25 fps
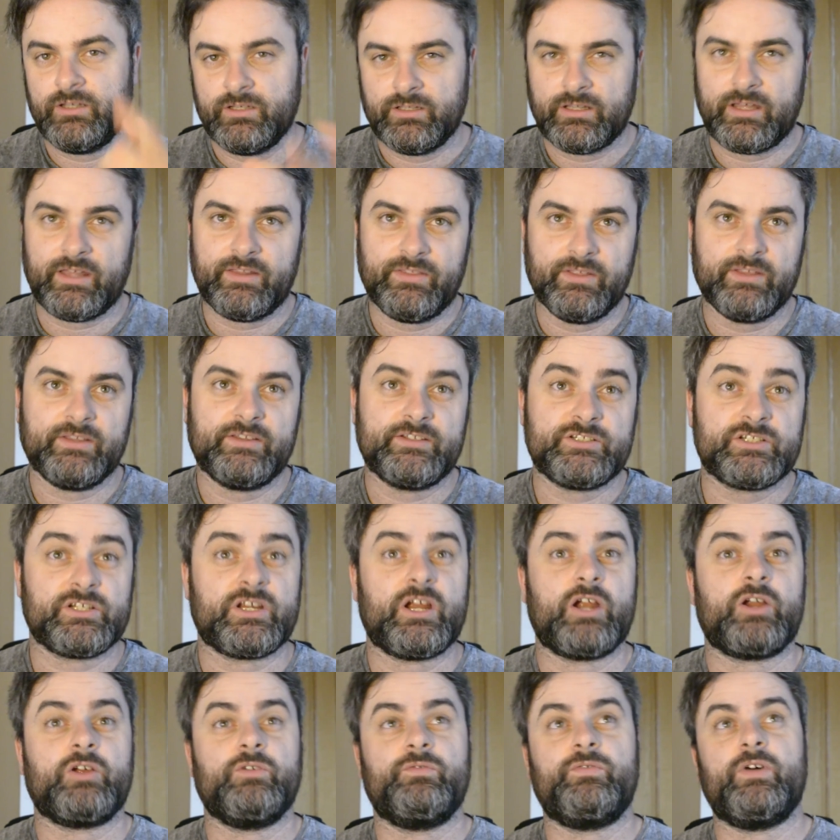I think
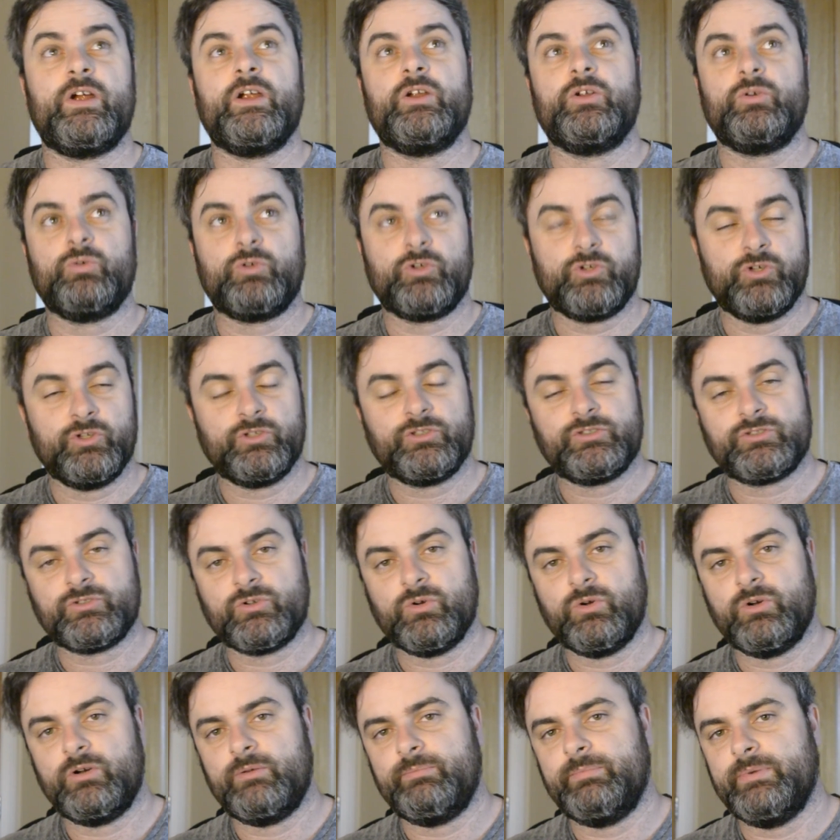Chicago Fire could
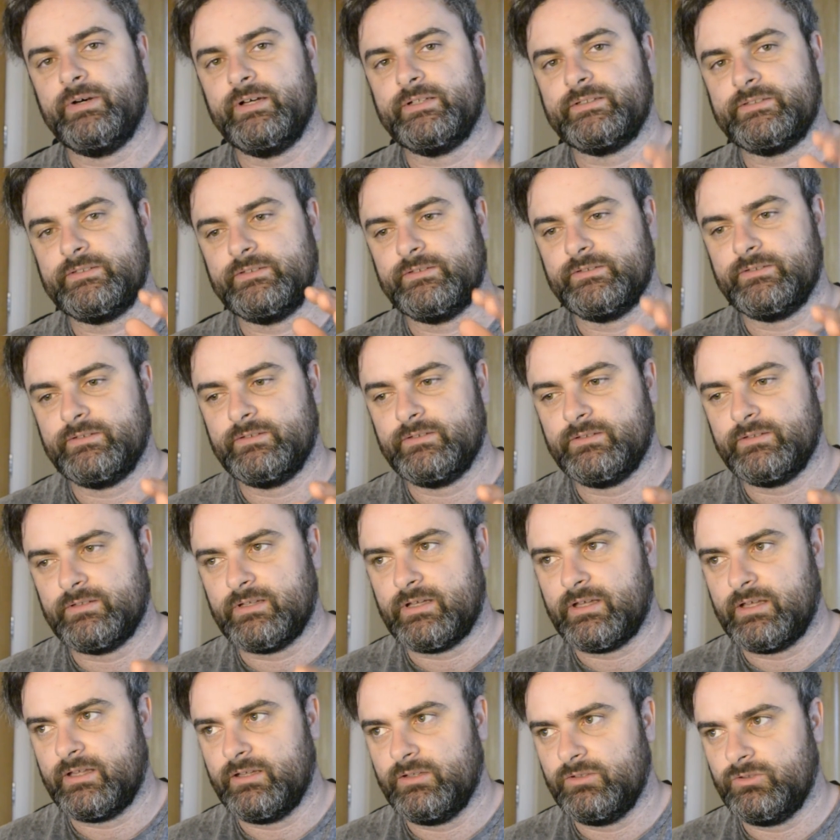score, but
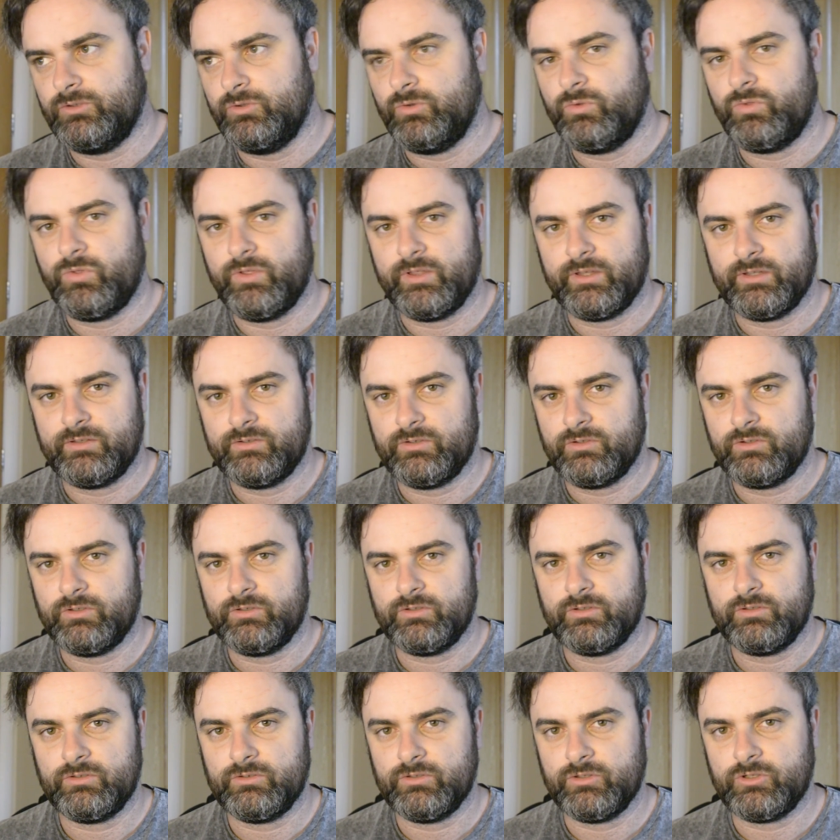I do think
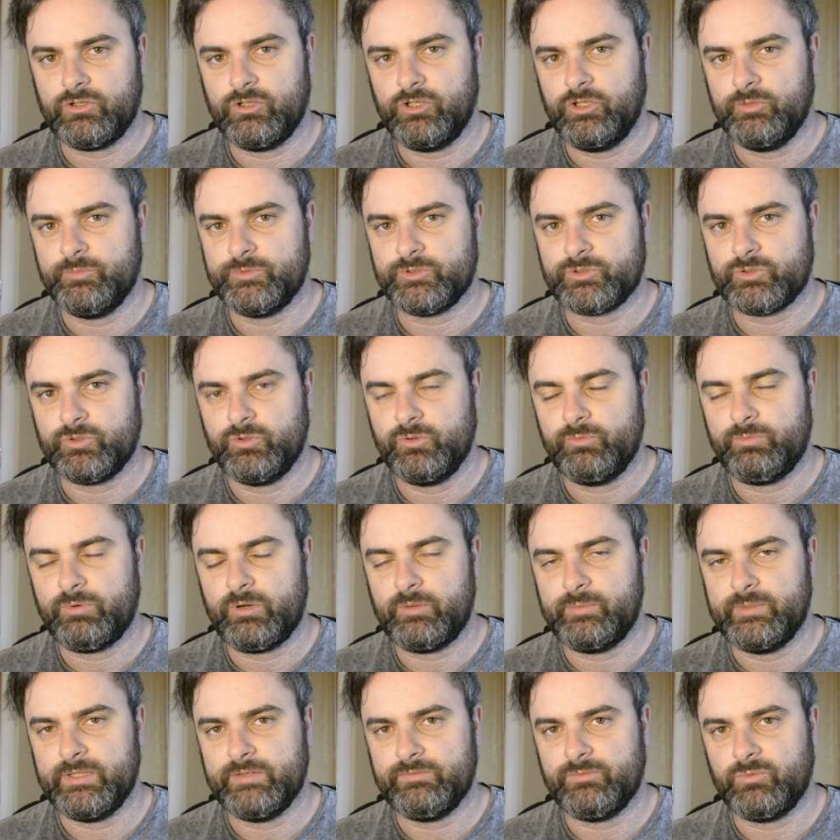Columbus Crew
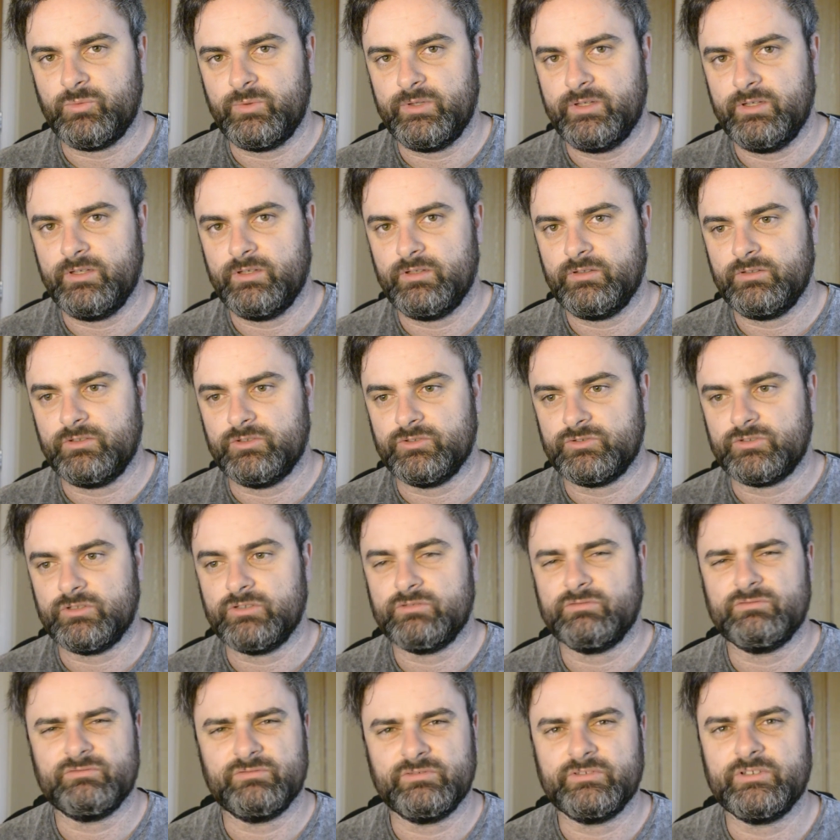probably
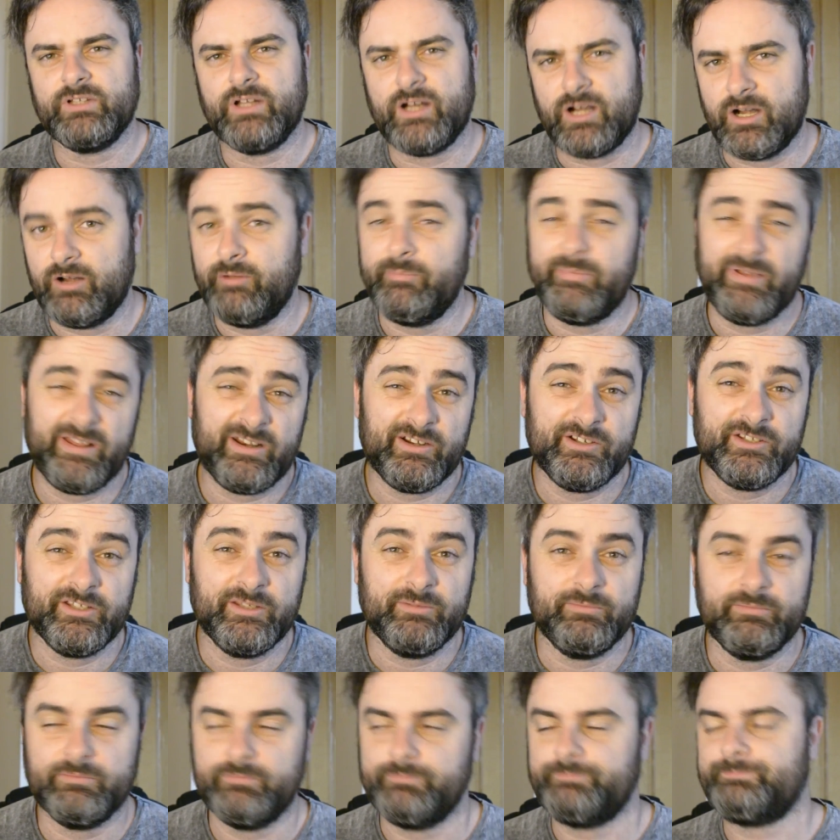are a better
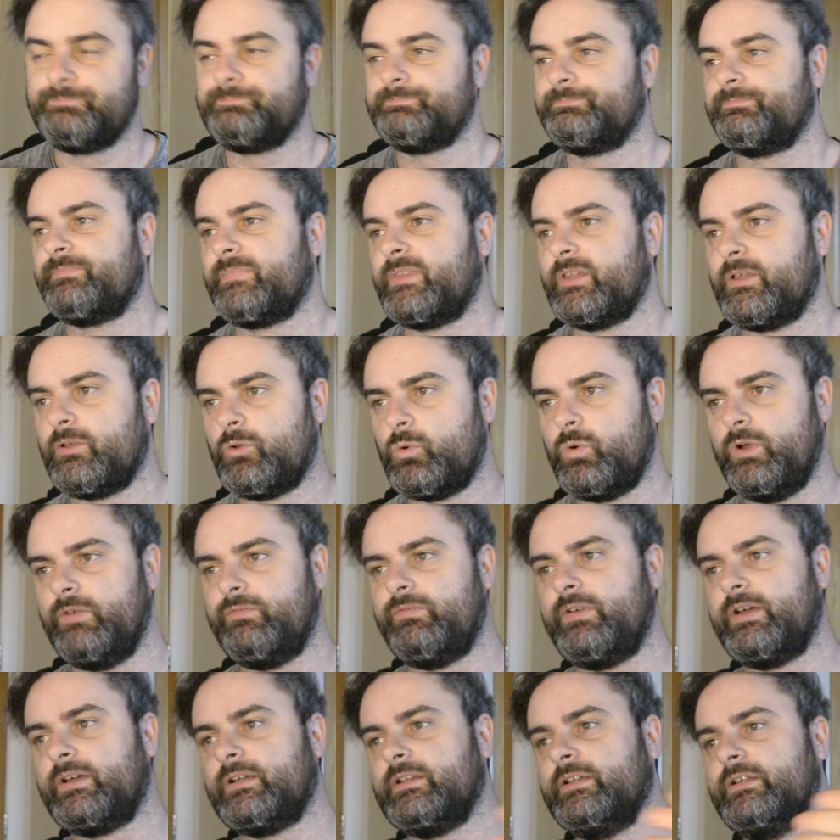team, quite
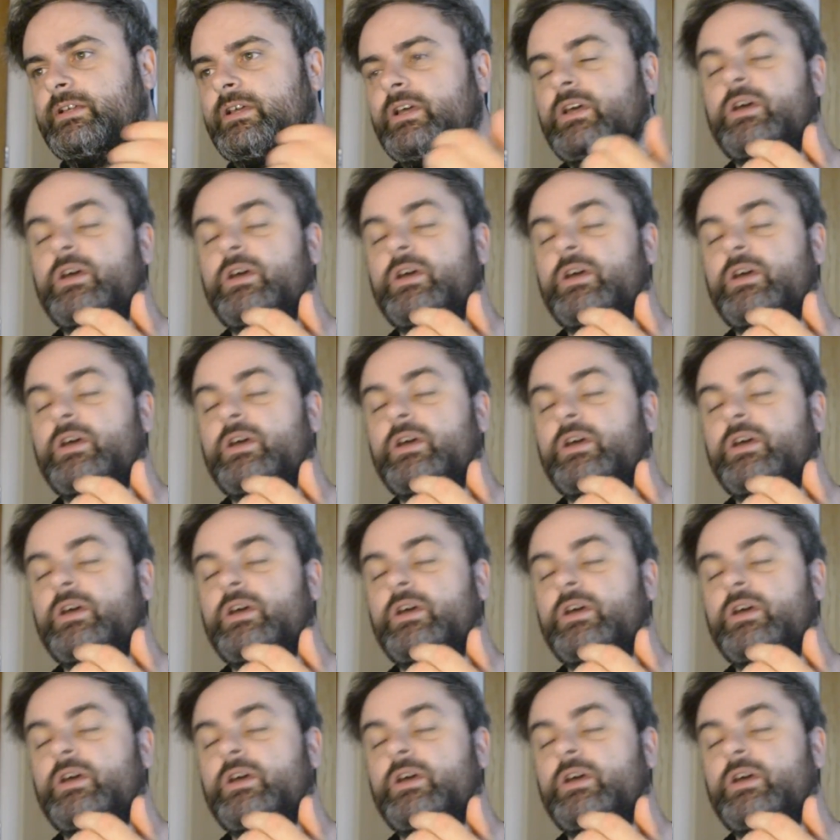frankly.